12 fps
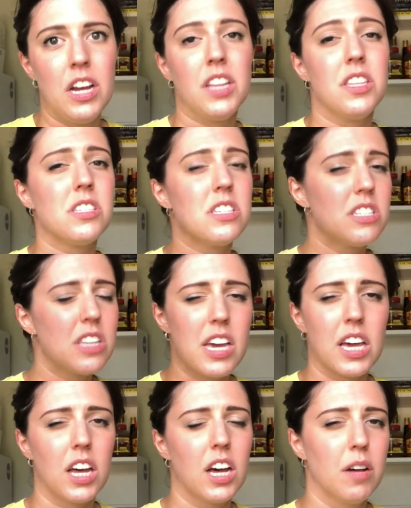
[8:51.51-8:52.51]
This is
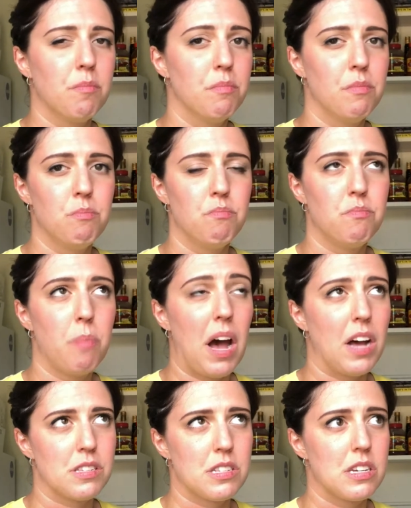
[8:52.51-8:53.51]
like a
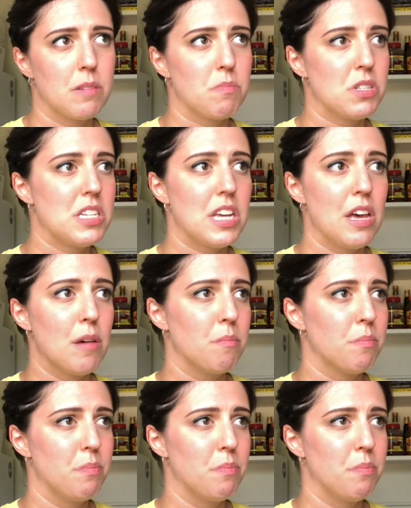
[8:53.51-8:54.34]
pasta tip